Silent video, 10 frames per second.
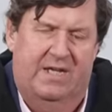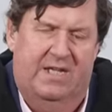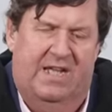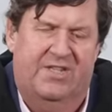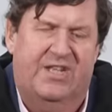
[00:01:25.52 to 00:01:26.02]

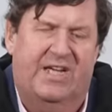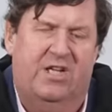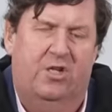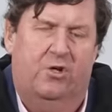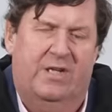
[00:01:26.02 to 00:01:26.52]
Let's take a
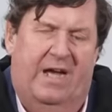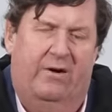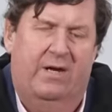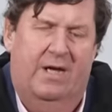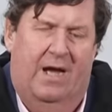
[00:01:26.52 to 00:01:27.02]
look
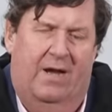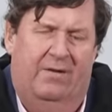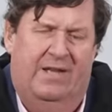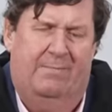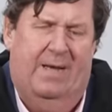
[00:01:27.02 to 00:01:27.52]
now uh,
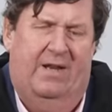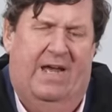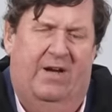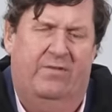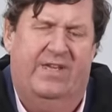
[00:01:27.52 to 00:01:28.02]
about
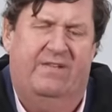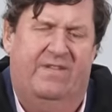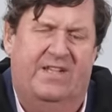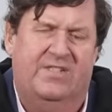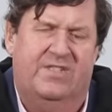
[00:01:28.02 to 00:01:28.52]
how the
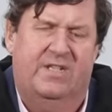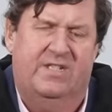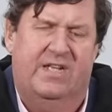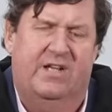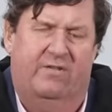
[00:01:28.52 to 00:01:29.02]
events
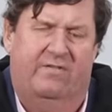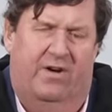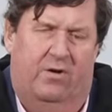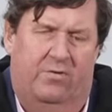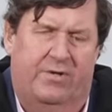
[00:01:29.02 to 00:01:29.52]
did
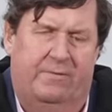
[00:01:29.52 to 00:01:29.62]
unfold.